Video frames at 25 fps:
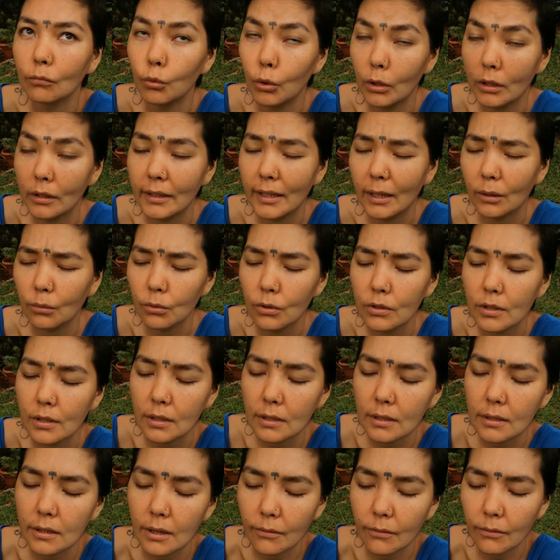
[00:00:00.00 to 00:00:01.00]
well, that
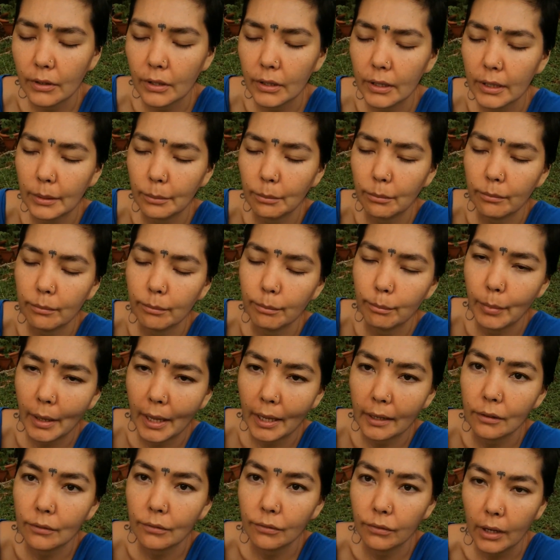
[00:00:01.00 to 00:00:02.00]
was a very
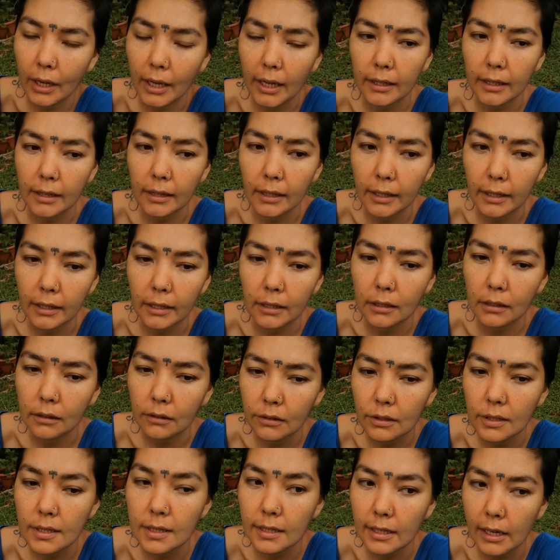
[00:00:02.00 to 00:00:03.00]
bad fight, like
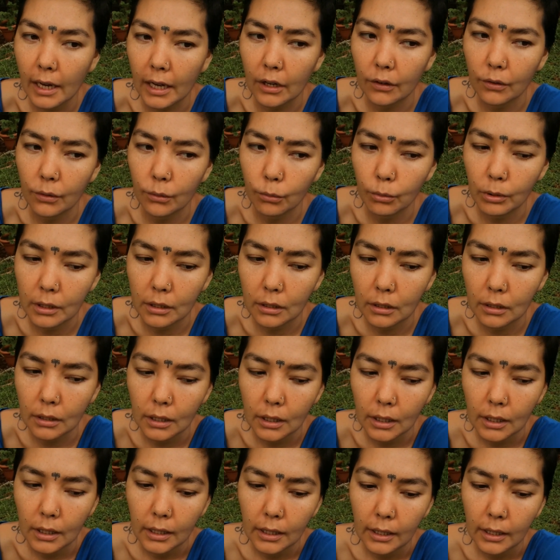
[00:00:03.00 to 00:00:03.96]
a scary one.